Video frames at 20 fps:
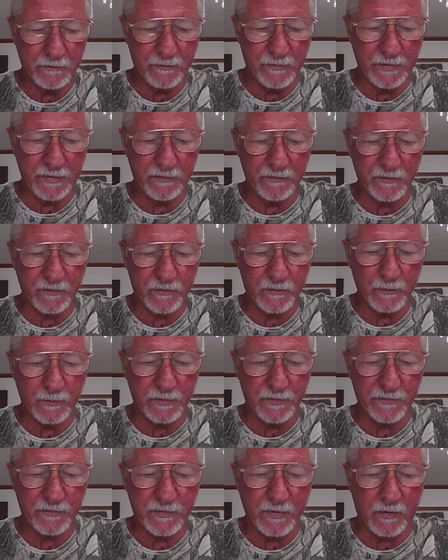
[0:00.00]
Jesus
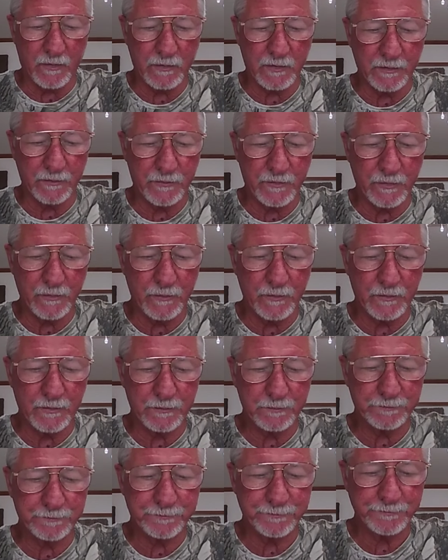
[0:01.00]
was talking to
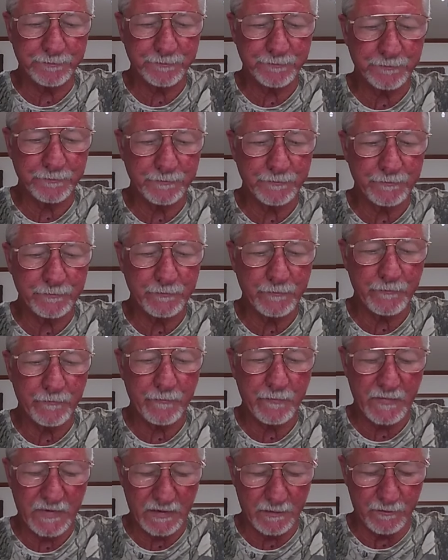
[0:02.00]
them,
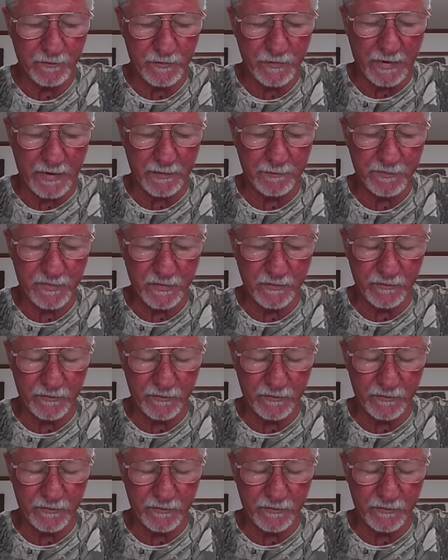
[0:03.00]
James